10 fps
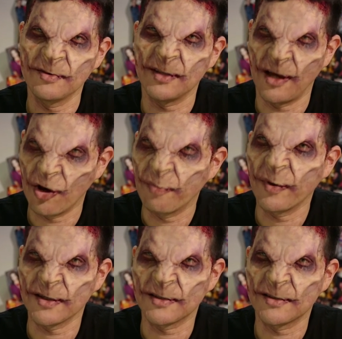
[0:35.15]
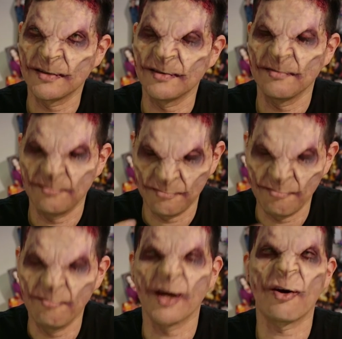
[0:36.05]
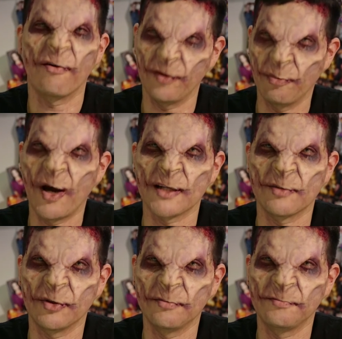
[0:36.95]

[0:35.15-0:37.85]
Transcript: to help us make our film possible.